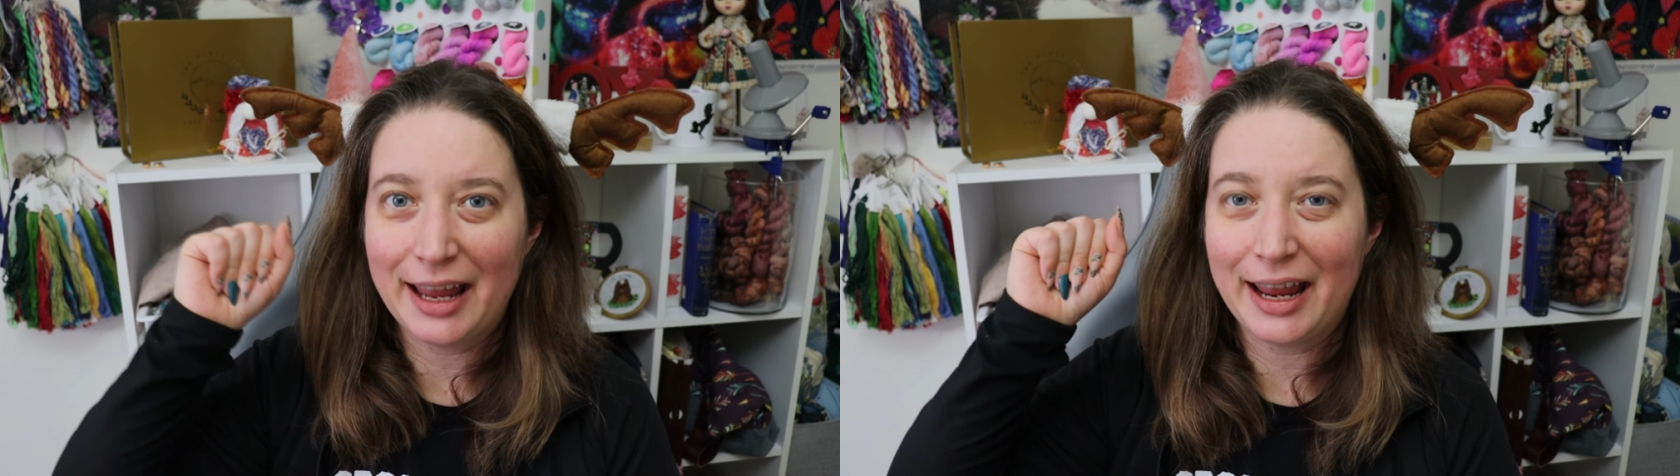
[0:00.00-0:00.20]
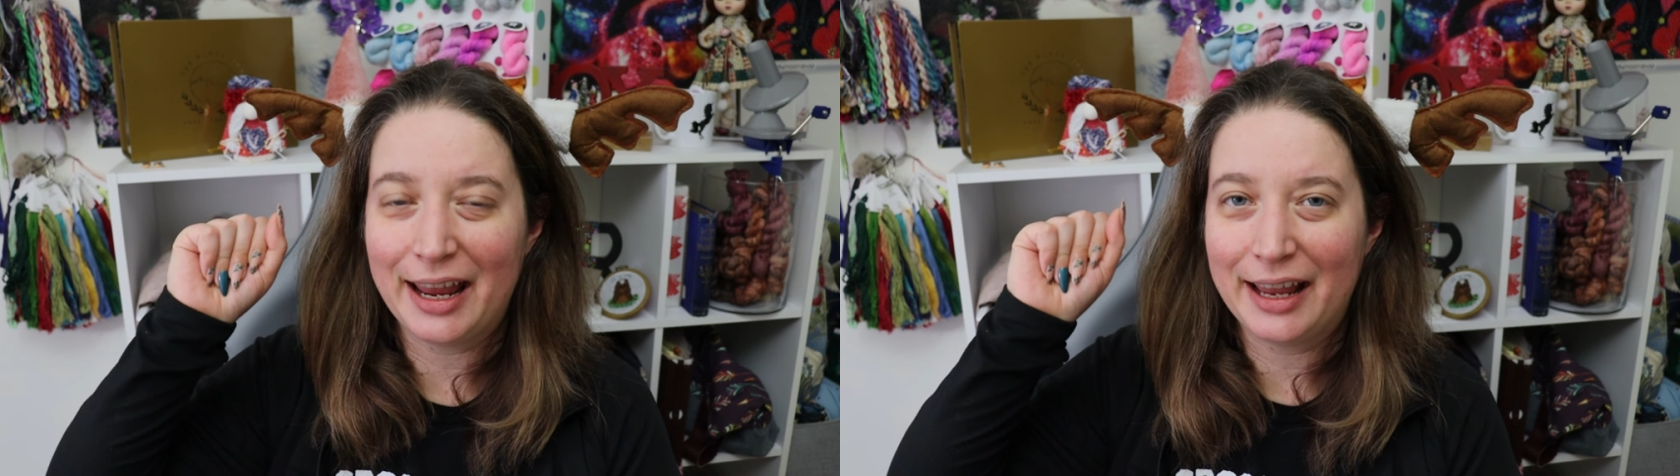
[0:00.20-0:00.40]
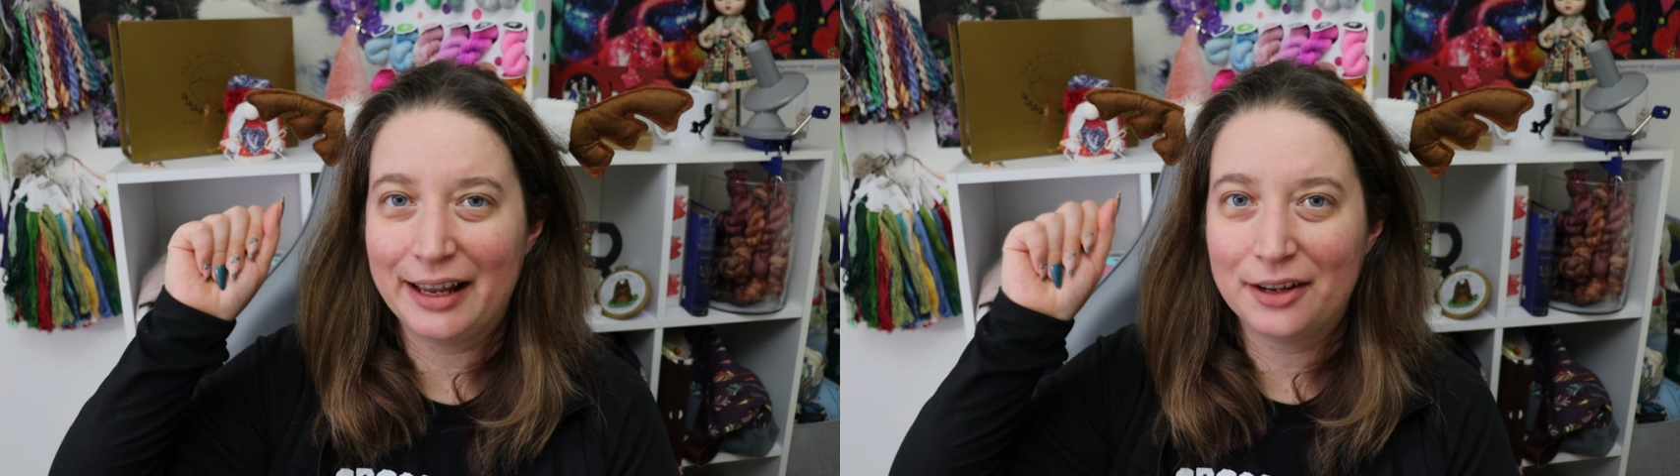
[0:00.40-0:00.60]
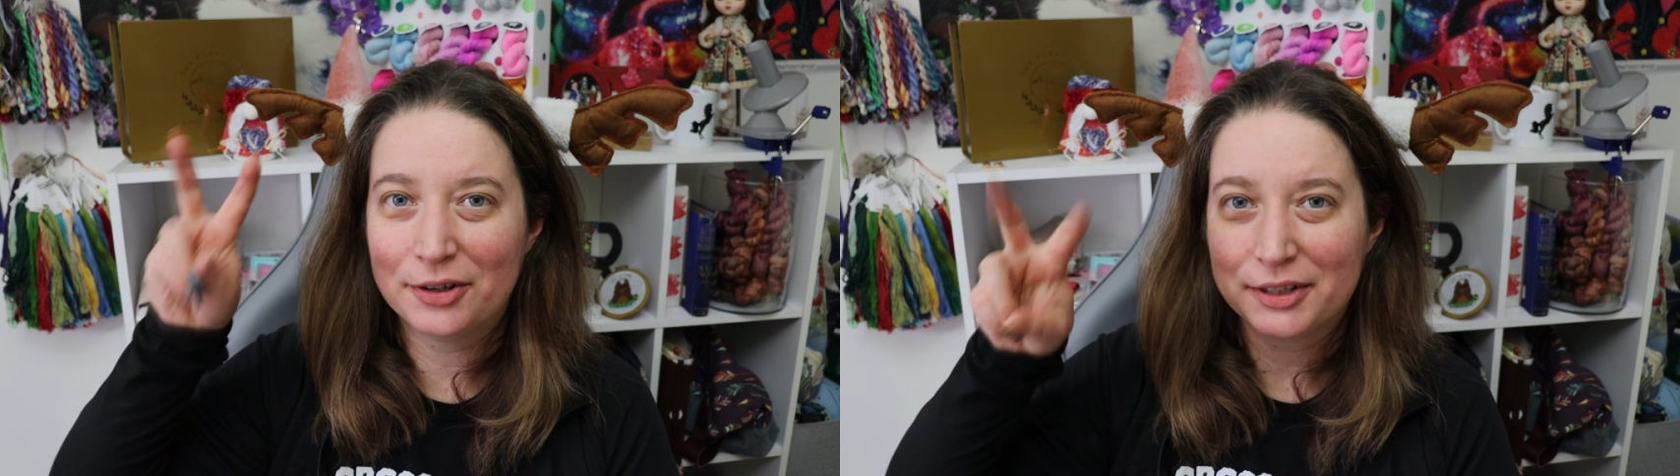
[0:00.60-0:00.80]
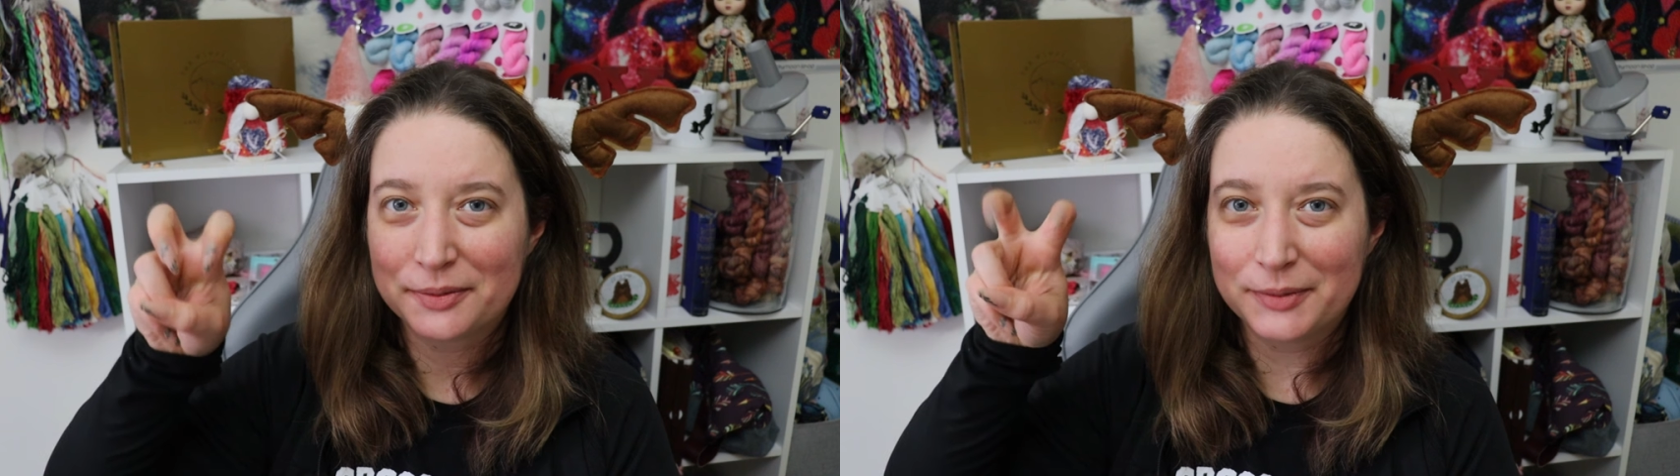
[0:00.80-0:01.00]
a
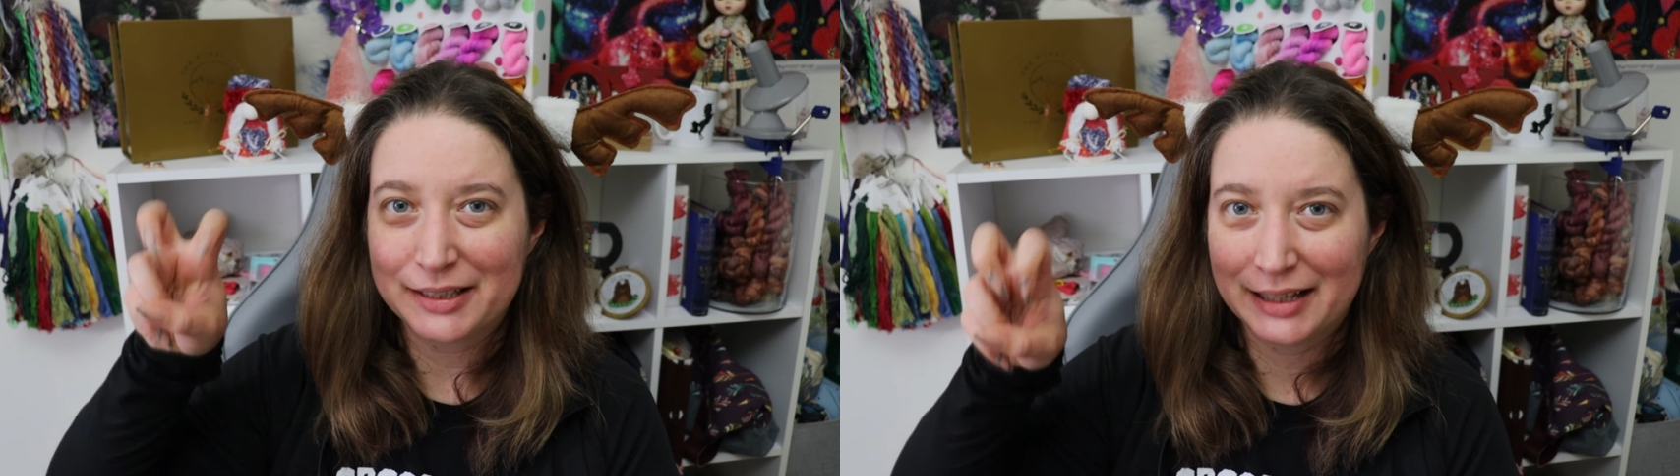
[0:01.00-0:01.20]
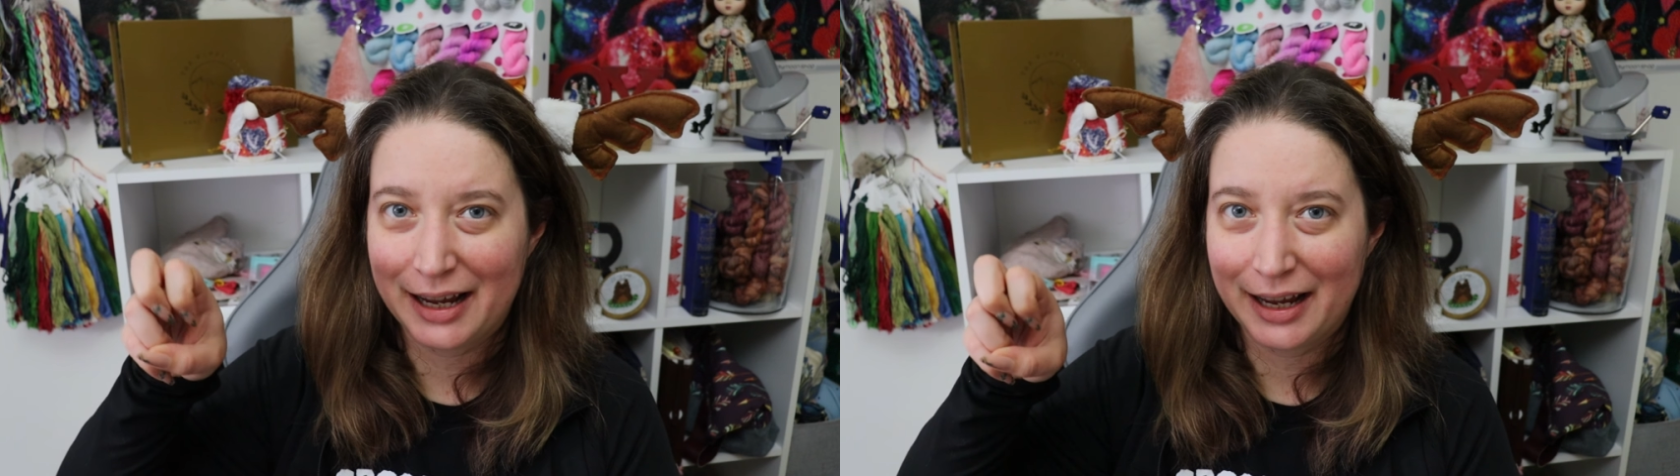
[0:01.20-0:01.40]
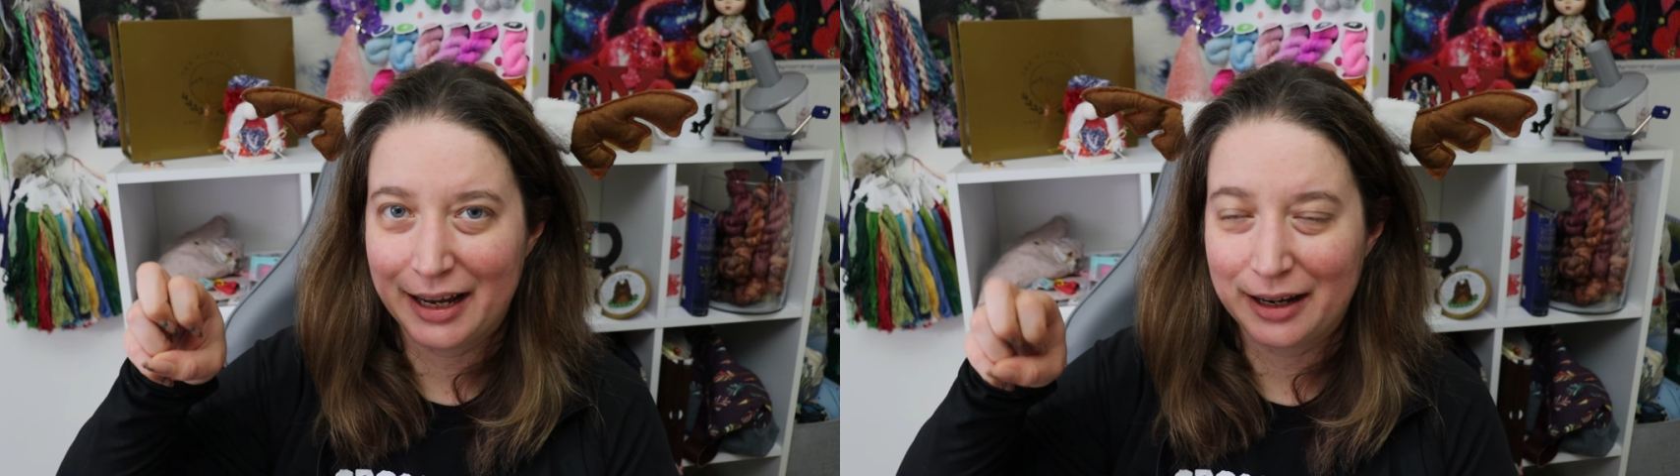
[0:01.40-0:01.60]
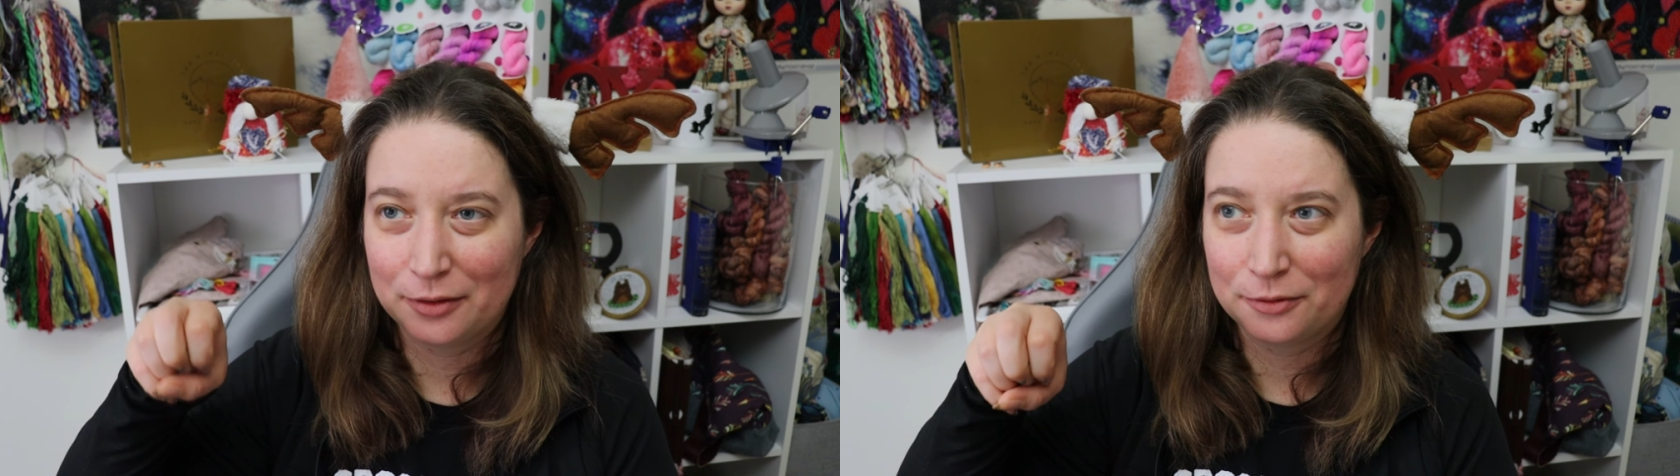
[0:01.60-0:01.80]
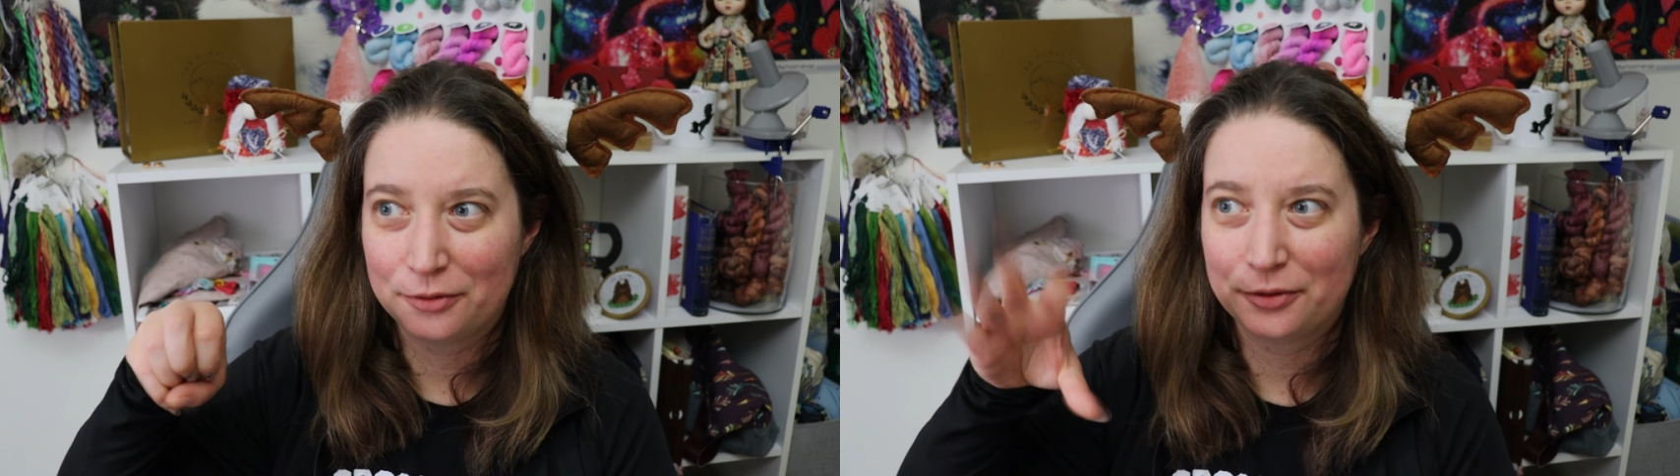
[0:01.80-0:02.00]
Christmas
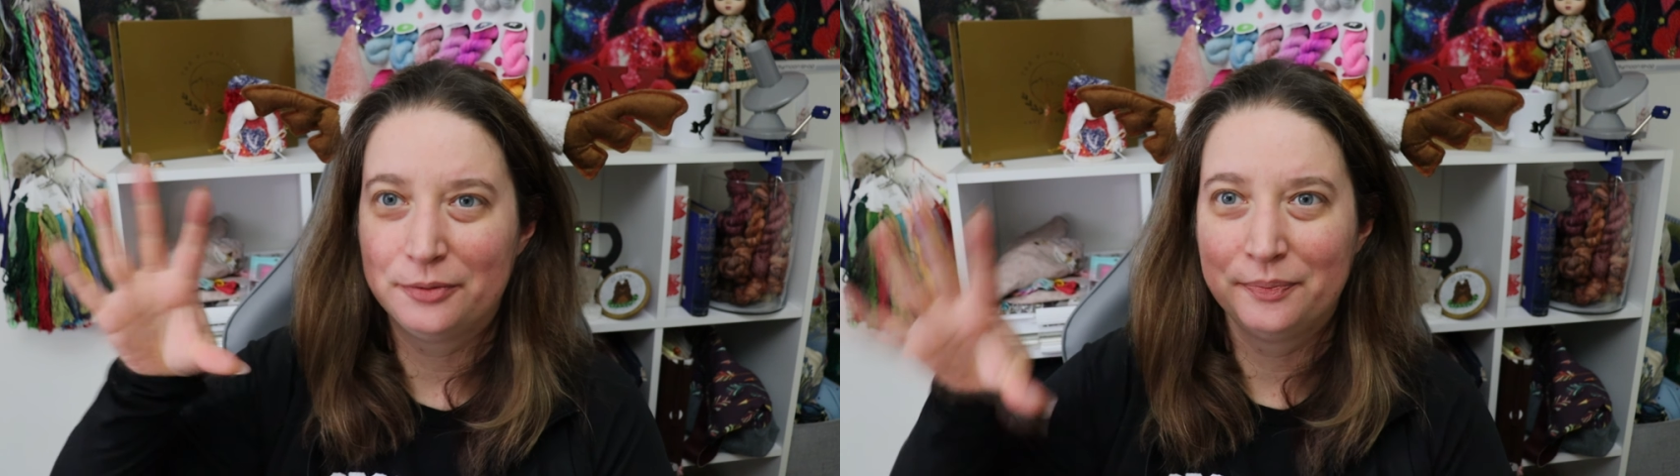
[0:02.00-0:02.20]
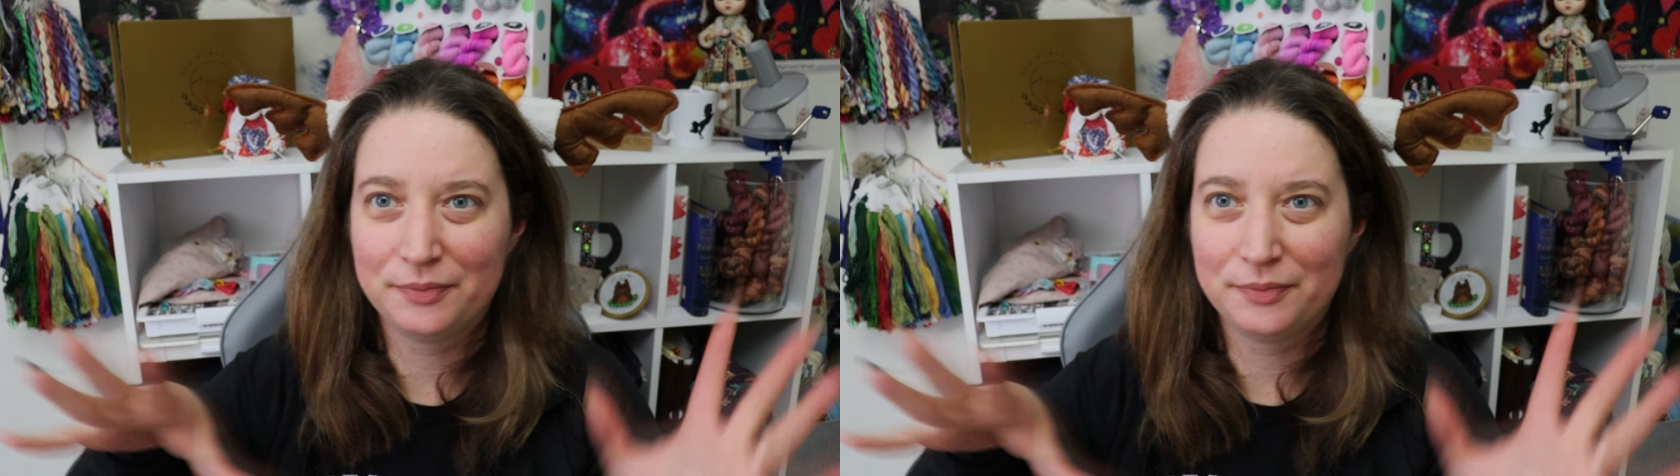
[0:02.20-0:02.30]
live